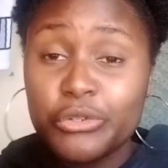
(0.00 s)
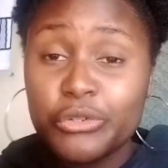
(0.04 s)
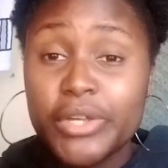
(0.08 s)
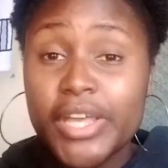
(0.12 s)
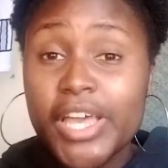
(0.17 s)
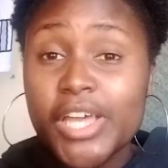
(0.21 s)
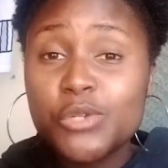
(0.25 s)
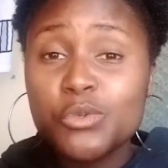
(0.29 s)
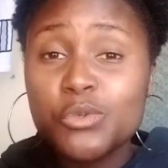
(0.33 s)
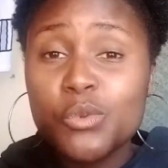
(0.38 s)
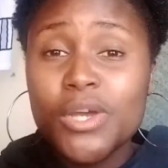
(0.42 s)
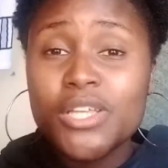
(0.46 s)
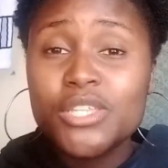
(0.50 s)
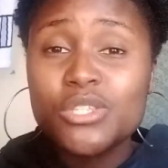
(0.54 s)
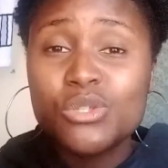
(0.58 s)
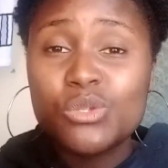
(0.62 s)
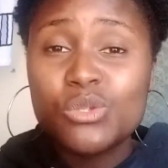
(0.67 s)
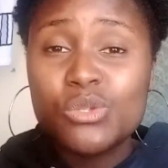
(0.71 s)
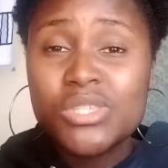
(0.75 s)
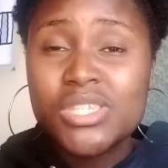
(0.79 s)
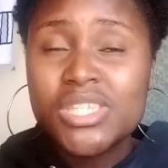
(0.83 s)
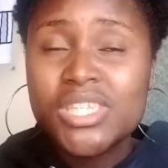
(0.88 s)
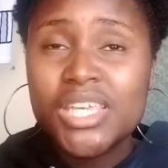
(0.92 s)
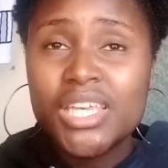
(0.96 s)
you get once
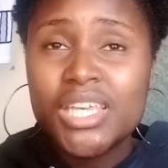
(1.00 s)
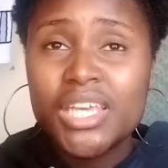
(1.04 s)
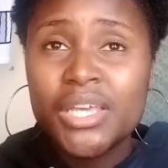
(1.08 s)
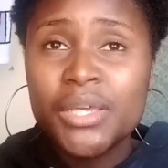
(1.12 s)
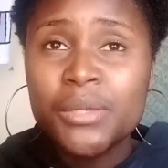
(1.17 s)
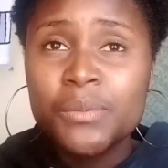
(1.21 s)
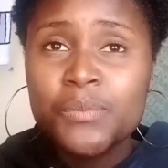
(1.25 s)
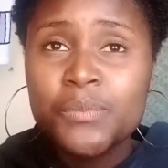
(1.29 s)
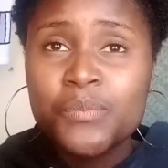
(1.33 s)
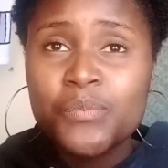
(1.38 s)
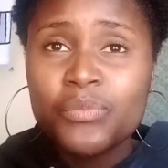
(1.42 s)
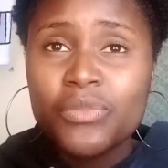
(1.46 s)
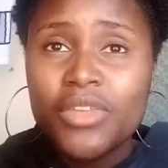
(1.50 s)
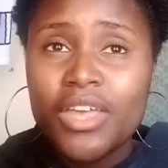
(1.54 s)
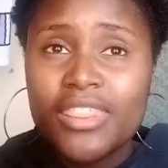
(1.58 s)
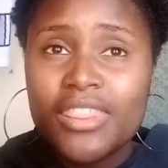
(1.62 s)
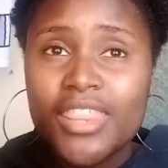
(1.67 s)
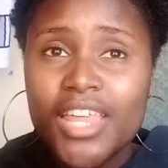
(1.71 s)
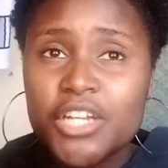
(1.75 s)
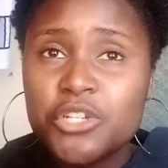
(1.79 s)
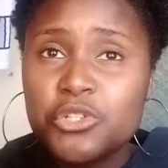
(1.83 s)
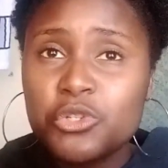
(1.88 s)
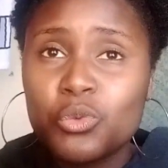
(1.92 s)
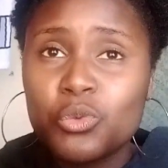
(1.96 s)
you see
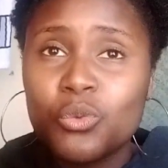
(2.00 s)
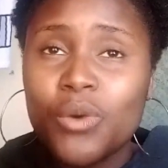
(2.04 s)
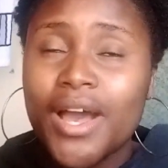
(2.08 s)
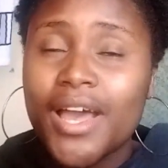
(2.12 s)
that you